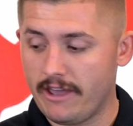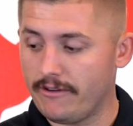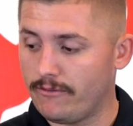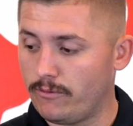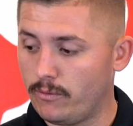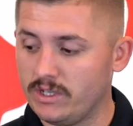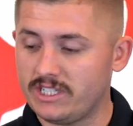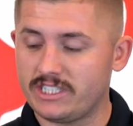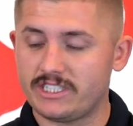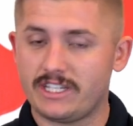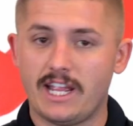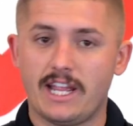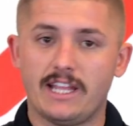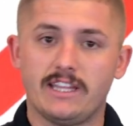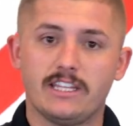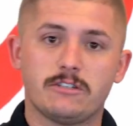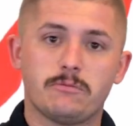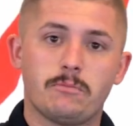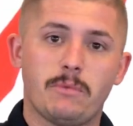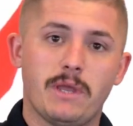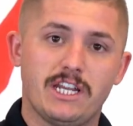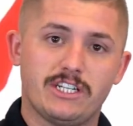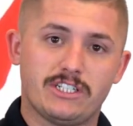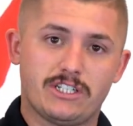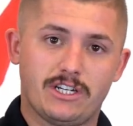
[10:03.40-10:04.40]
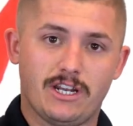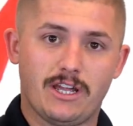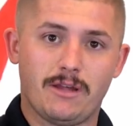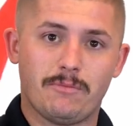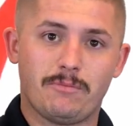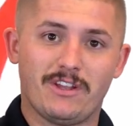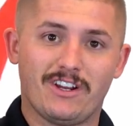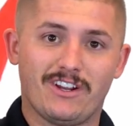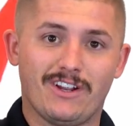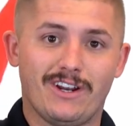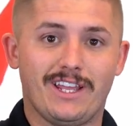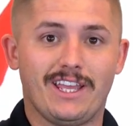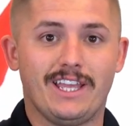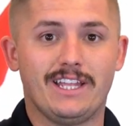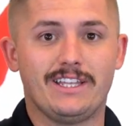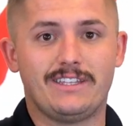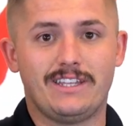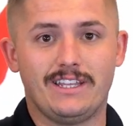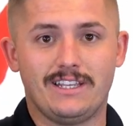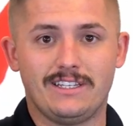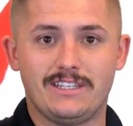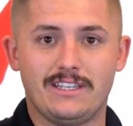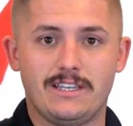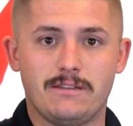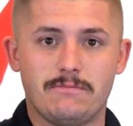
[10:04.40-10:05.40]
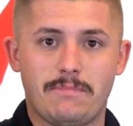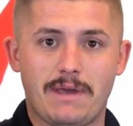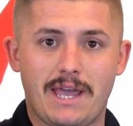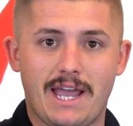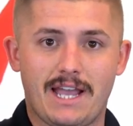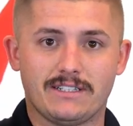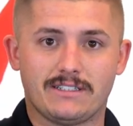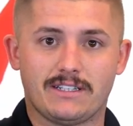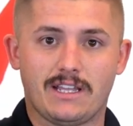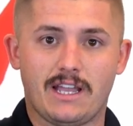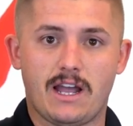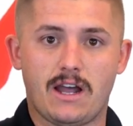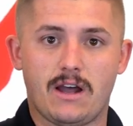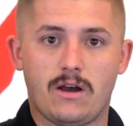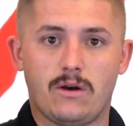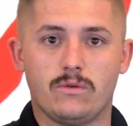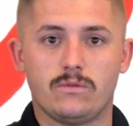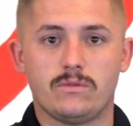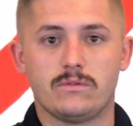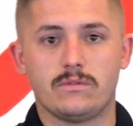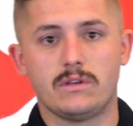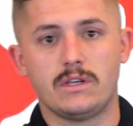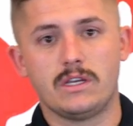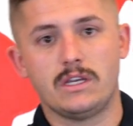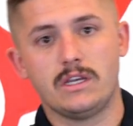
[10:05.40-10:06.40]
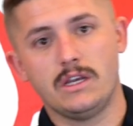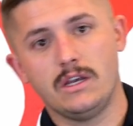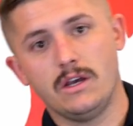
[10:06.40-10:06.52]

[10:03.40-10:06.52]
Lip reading: if we stand this patient up, they're going to get dizzy and pass out,